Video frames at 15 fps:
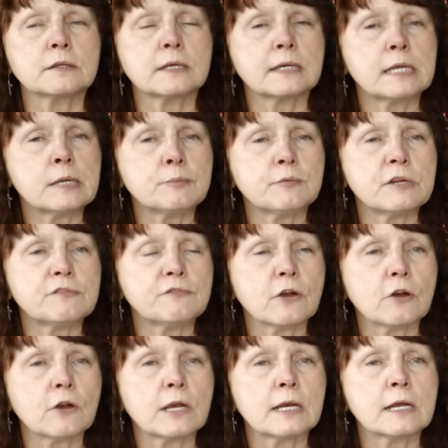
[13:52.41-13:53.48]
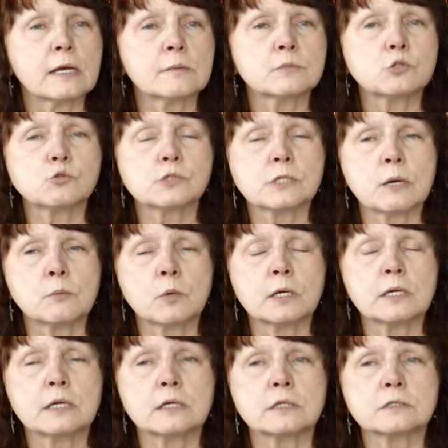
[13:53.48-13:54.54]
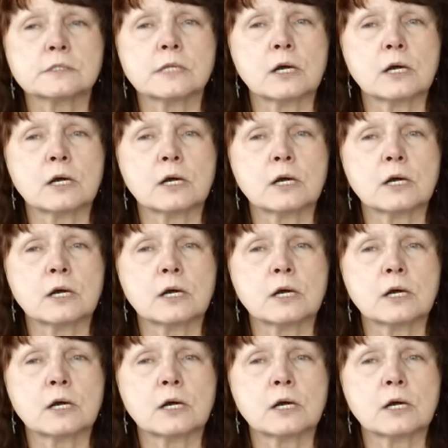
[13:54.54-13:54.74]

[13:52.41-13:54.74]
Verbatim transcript: They keep referring him to someone else.